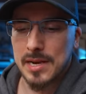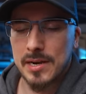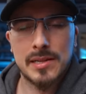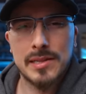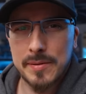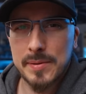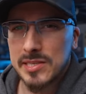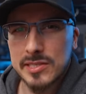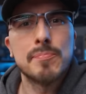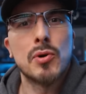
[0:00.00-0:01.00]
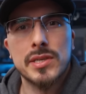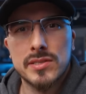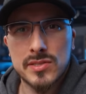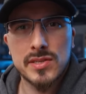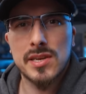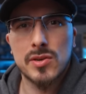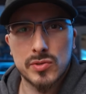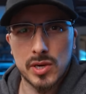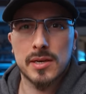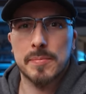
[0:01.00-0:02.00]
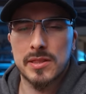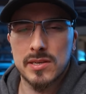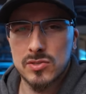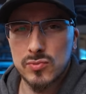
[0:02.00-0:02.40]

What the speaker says: a little bit disappointed to see you talk about this